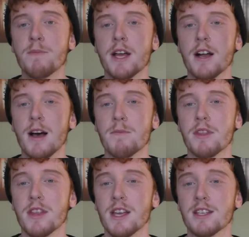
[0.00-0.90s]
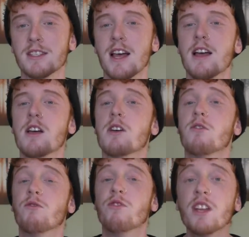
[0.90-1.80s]
to pick up these
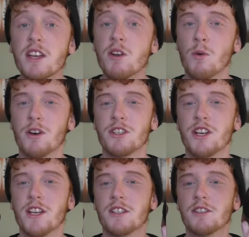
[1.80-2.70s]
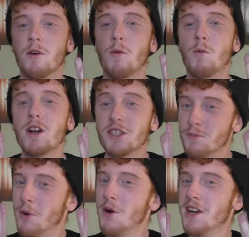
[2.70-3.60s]
really gorgeous
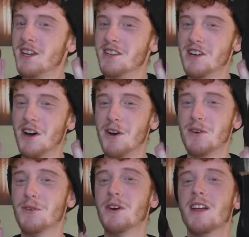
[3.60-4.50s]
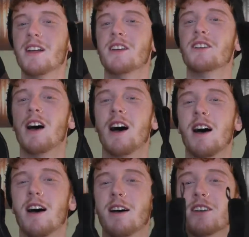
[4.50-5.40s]
witch pointed toe
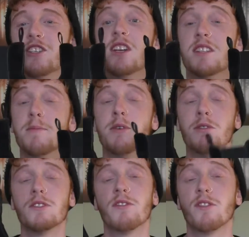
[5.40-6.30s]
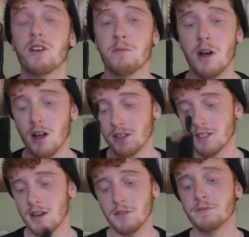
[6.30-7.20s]
uh, Chelsea boots from
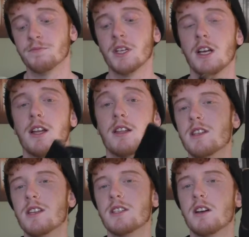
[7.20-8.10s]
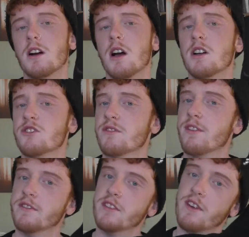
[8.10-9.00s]
Aldo. These are
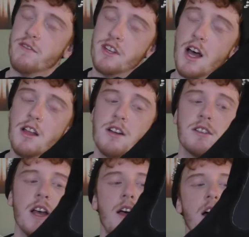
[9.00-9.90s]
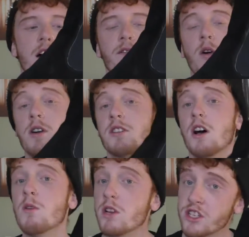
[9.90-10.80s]
$155. Of course,
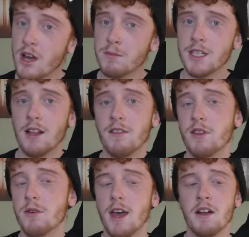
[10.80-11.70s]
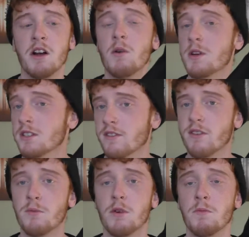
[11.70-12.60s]
always shop sell if you can. Always look
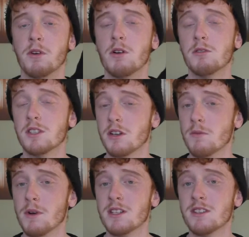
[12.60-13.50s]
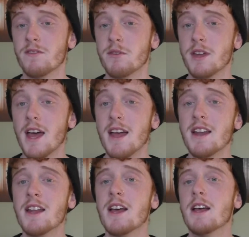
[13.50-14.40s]
for promo codes and coupons if you
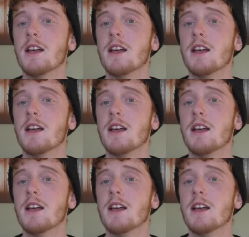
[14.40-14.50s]
can.